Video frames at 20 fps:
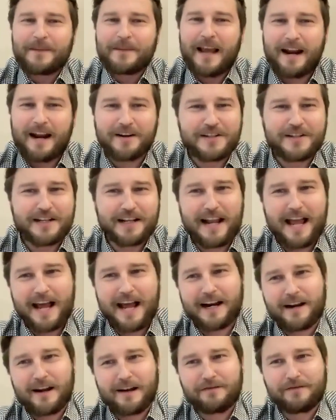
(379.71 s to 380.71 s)
Harrison
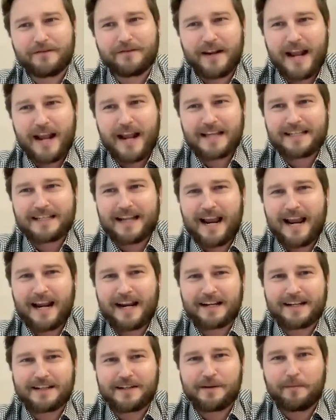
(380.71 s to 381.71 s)
had enough of a nest
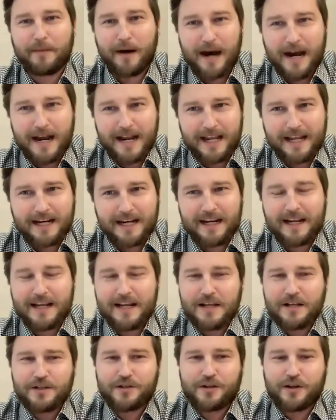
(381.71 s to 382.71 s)
egg to buy it.
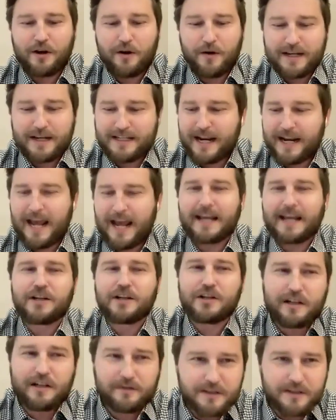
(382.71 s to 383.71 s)
So I said, "Hey,
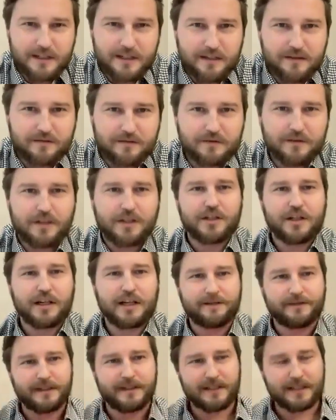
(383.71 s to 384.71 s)
could you give us a could you
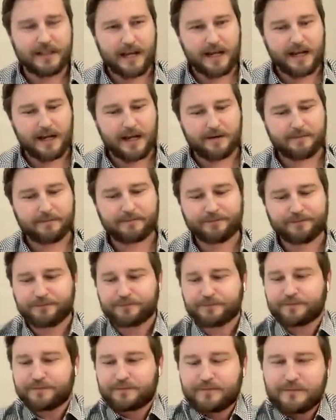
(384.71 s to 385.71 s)
give us a um,
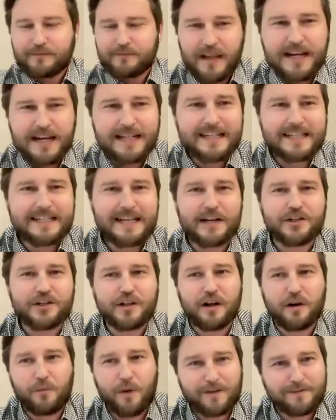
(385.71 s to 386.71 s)
an
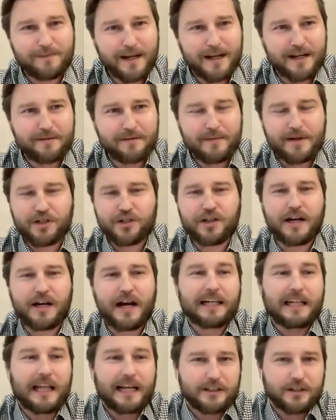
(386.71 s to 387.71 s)
extension? I'll waive my commission.
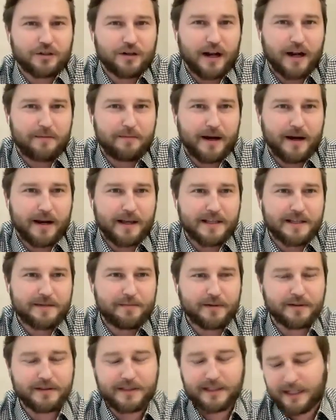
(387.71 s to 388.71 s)
I'd like to try and buy this
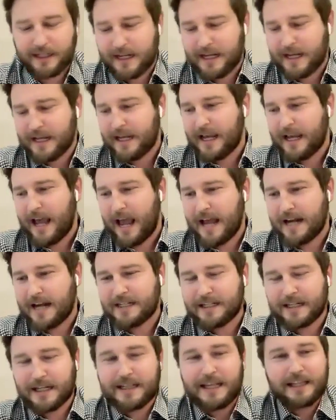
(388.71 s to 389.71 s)
building,"
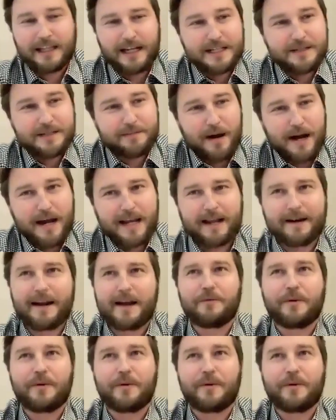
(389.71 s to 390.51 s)
and uh, they let us buy it.